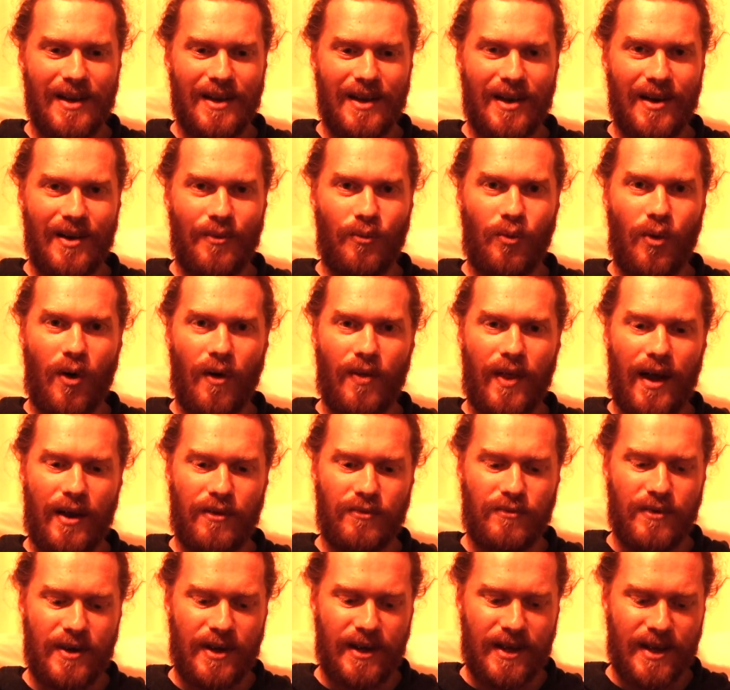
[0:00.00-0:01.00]
And what that
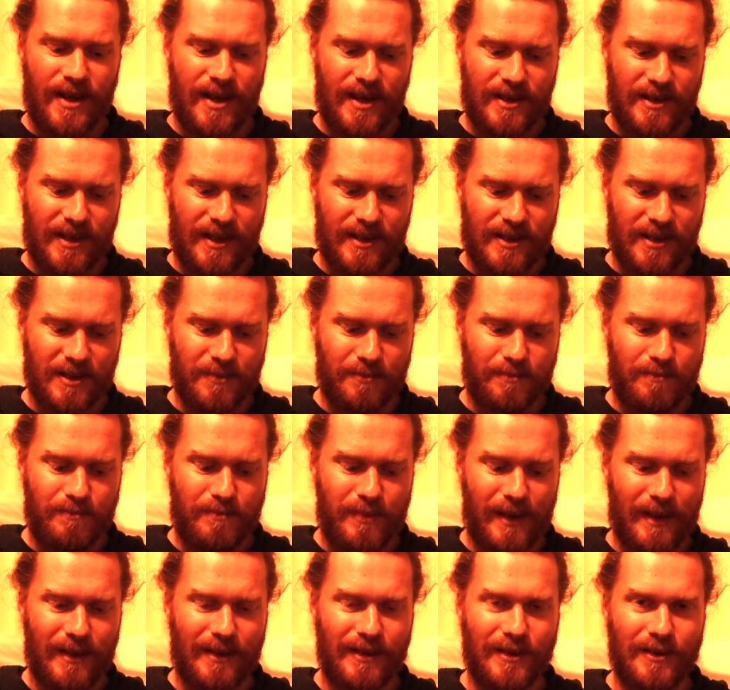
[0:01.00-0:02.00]
really is, it's a
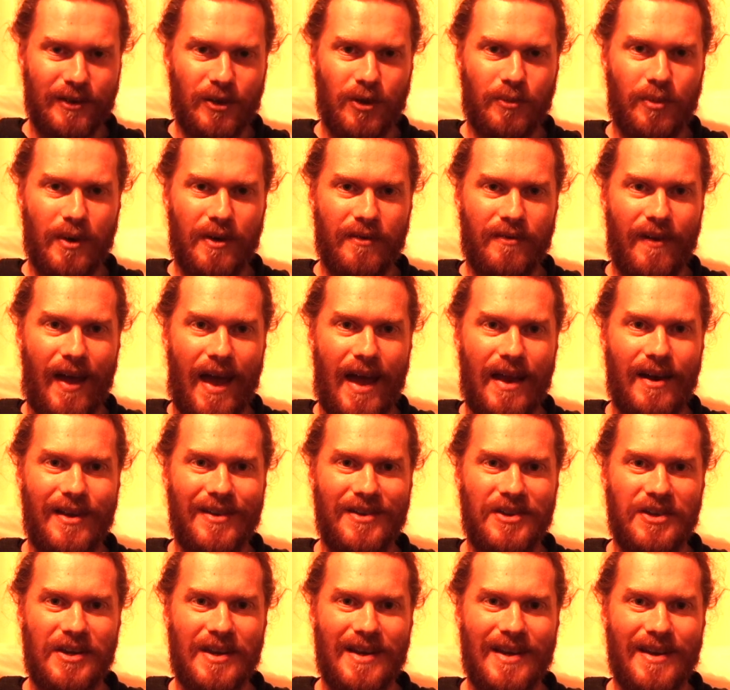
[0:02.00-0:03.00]
build-up of
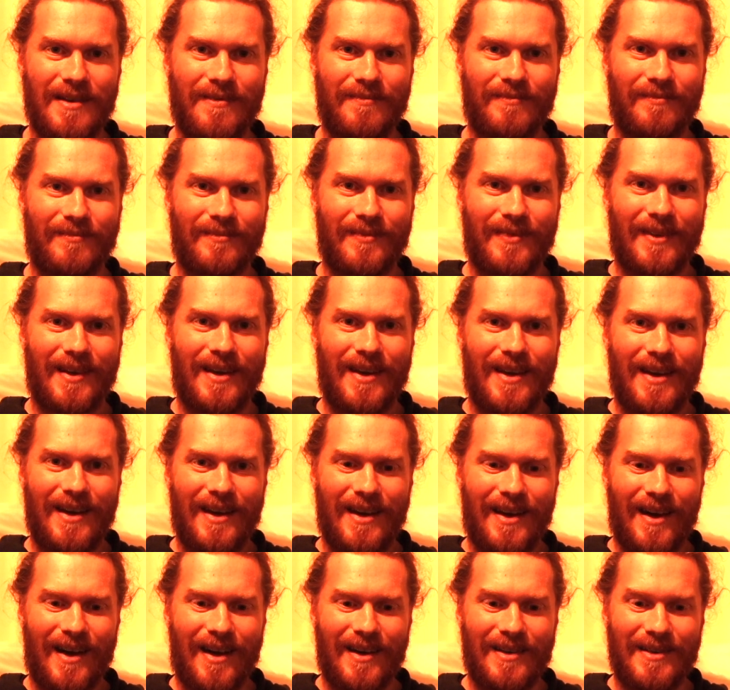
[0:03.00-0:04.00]
energy.
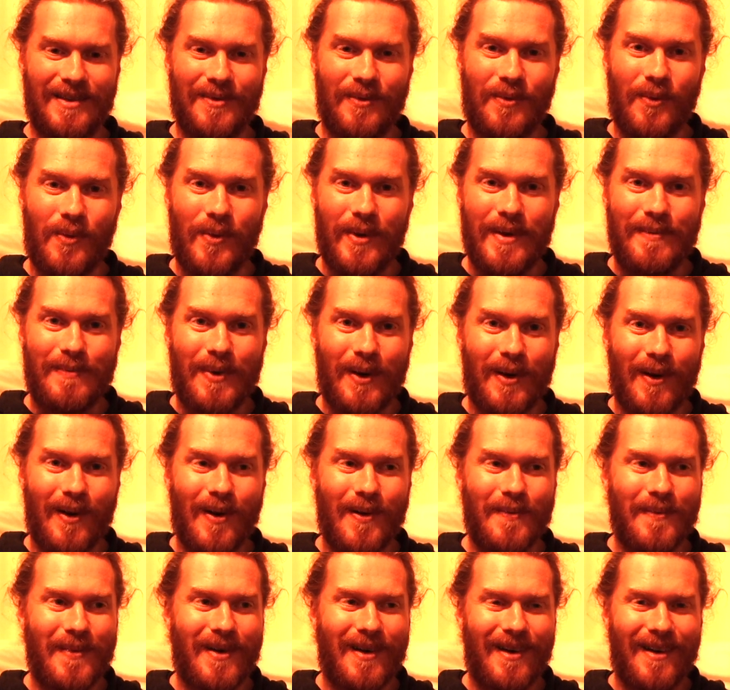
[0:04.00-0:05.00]
And we
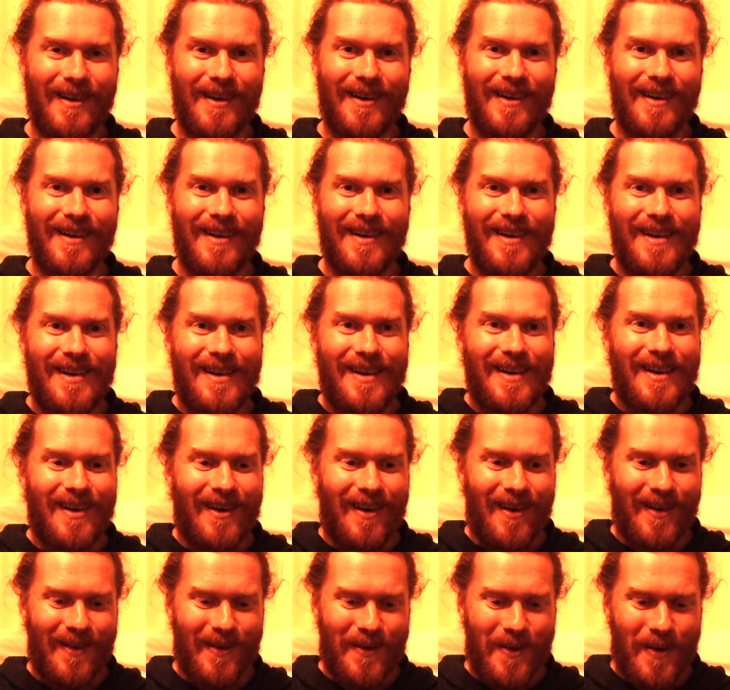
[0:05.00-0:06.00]
become
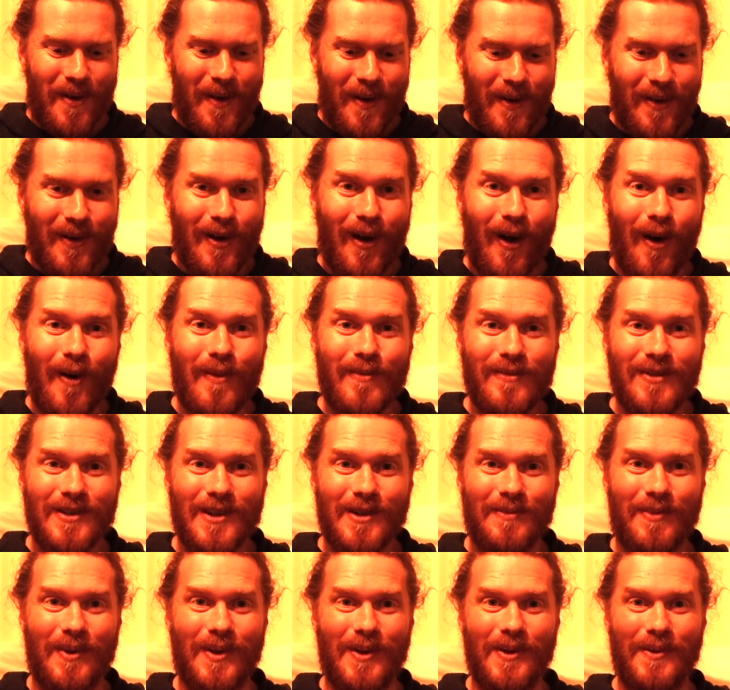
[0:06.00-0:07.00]

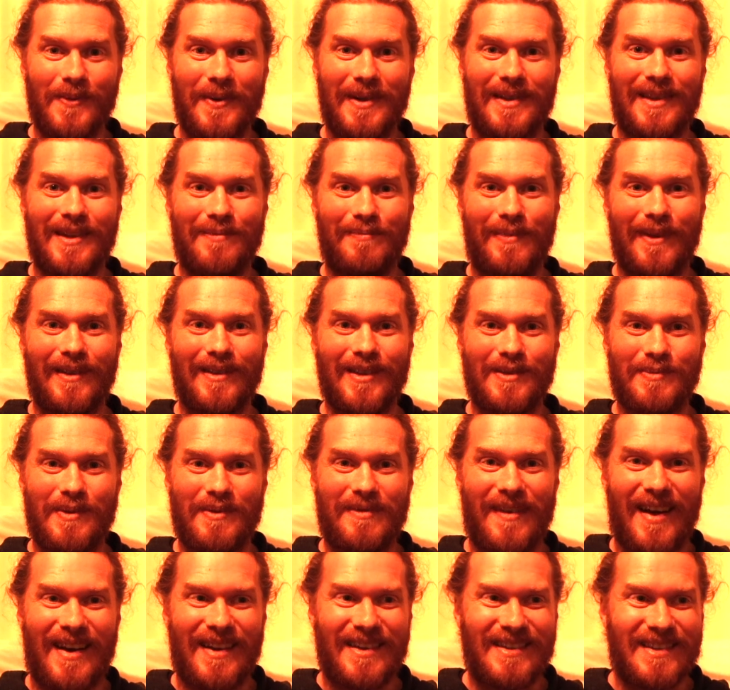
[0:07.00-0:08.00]
uncomfortable with the build-up
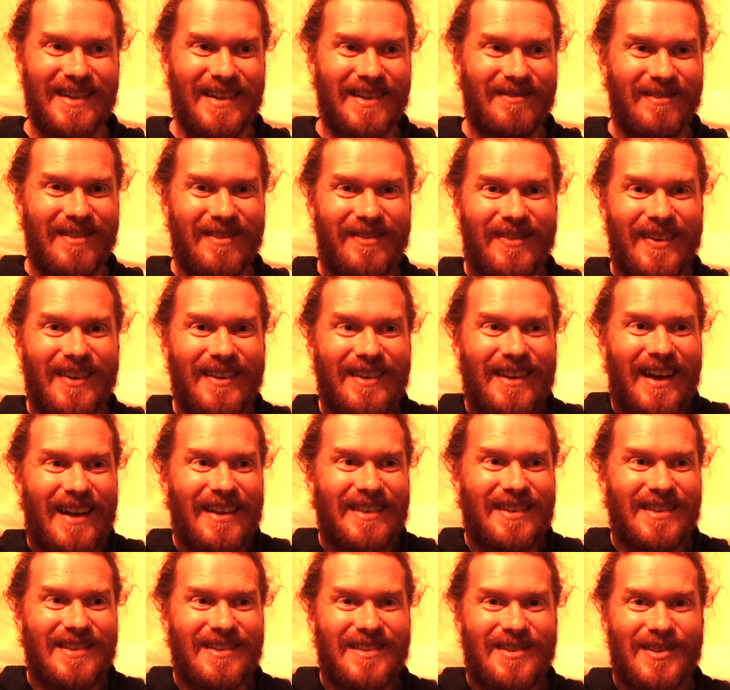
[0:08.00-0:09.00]
of energy. We feel
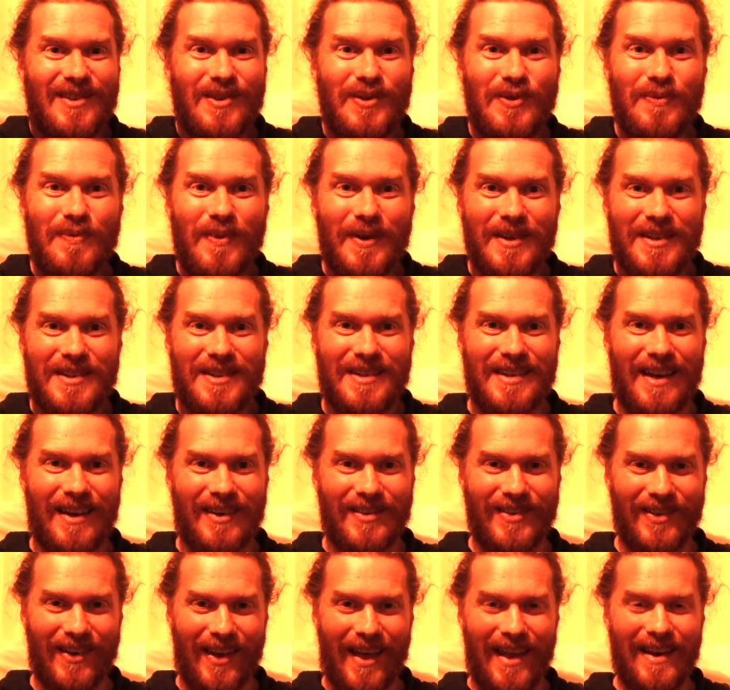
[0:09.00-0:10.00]
like there's too much
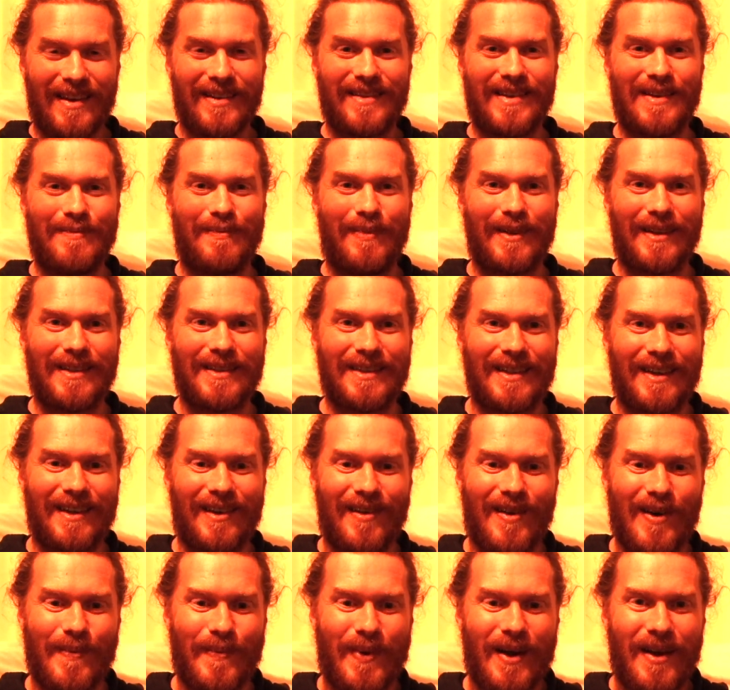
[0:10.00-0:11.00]
sexual energy building
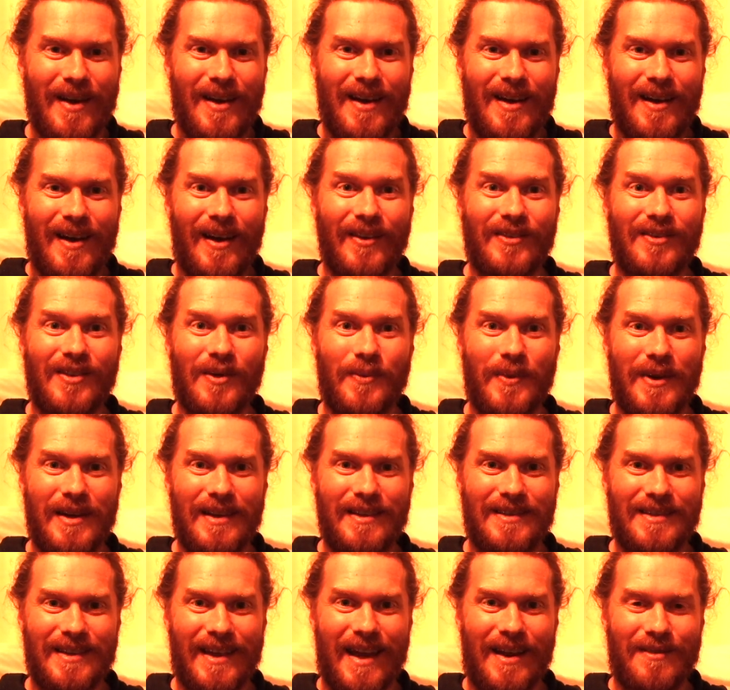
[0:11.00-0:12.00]
up, and so we
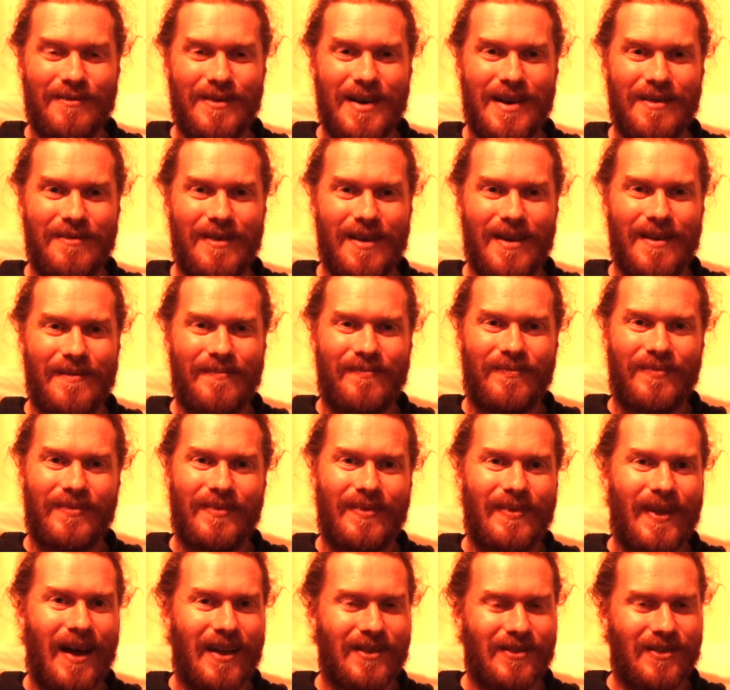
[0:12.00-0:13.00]
need to get rid of it.
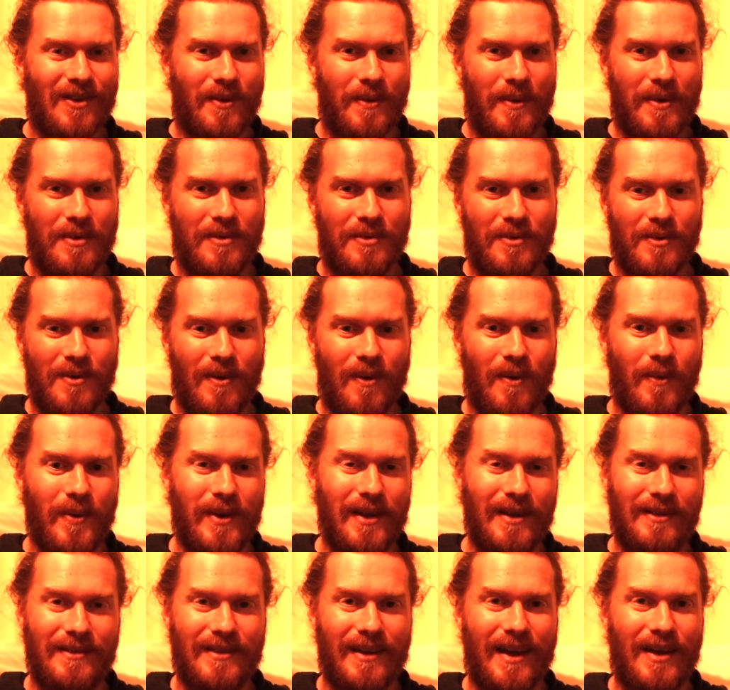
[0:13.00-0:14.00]
That's our thought. We
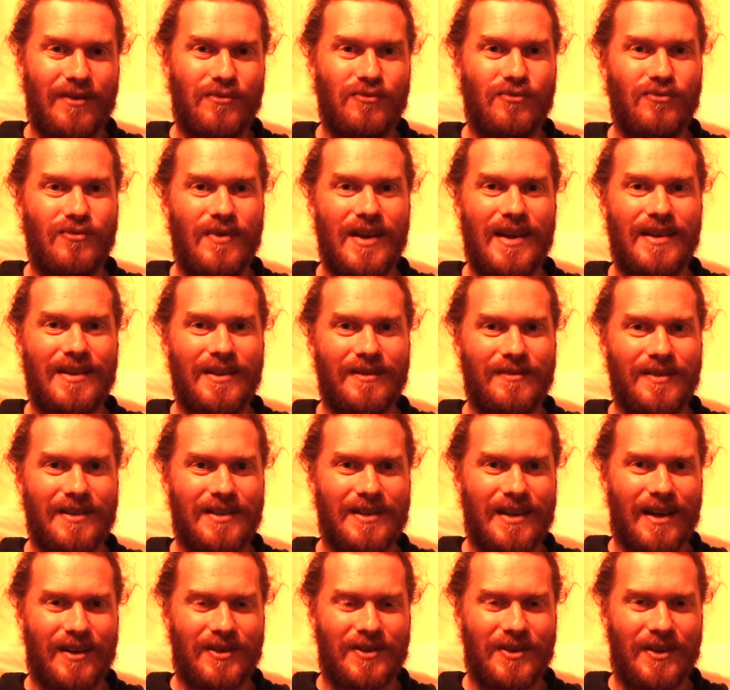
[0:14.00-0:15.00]
need to get rid of the
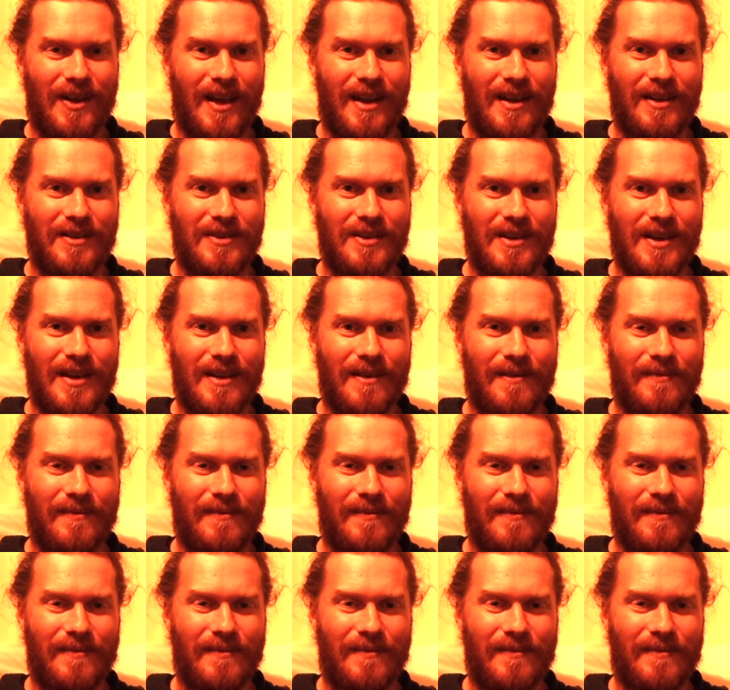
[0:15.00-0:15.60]
sexual energy.